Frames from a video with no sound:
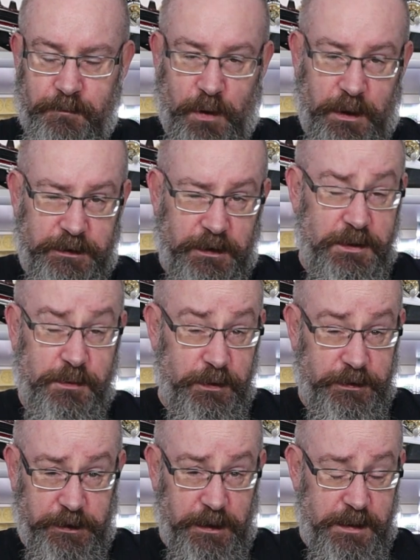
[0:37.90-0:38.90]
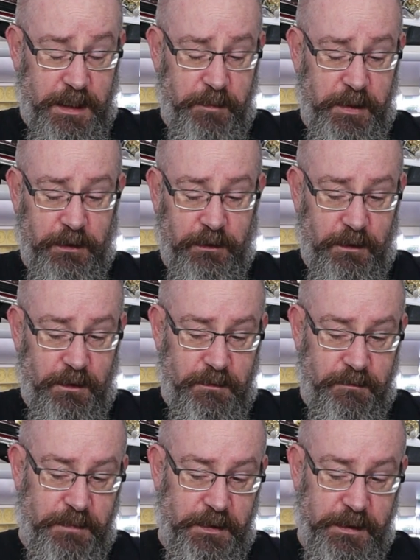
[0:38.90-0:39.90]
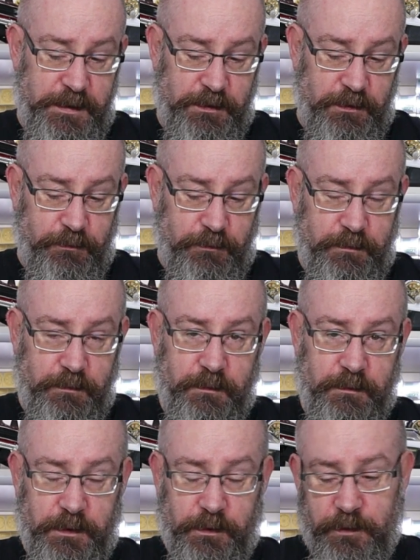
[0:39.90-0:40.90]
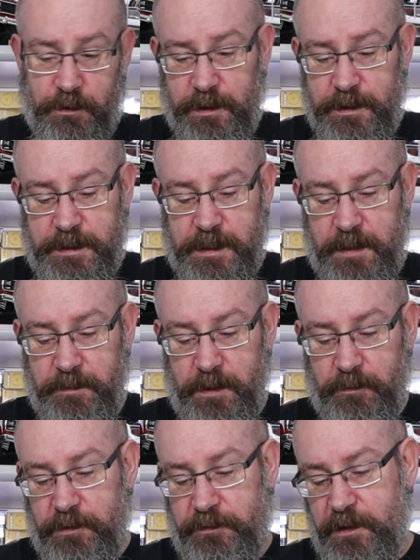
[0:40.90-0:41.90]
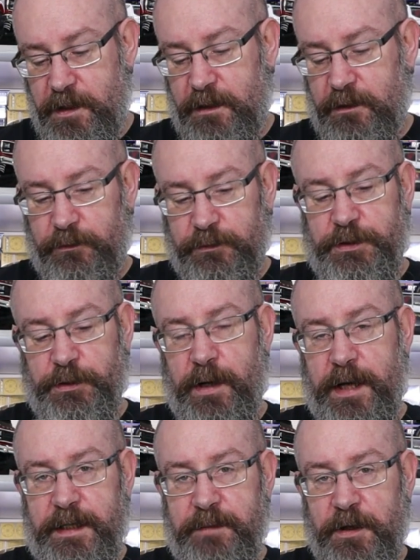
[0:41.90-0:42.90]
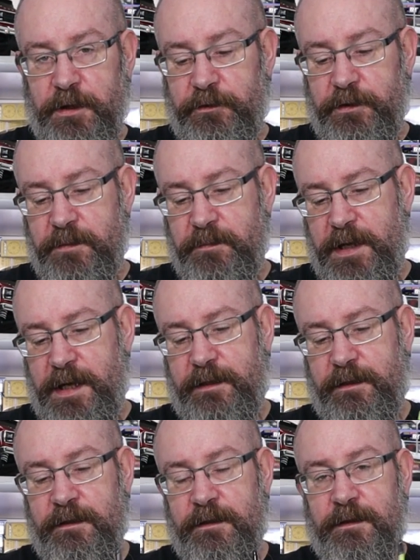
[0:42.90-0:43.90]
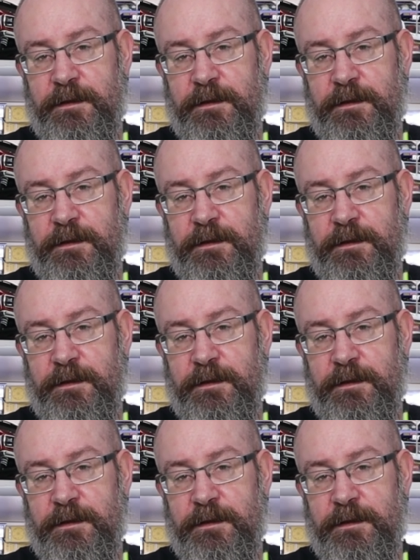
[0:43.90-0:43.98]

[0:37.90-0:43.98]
Brushless was just coming along, but these little guys came out with a little 280 motor in the back.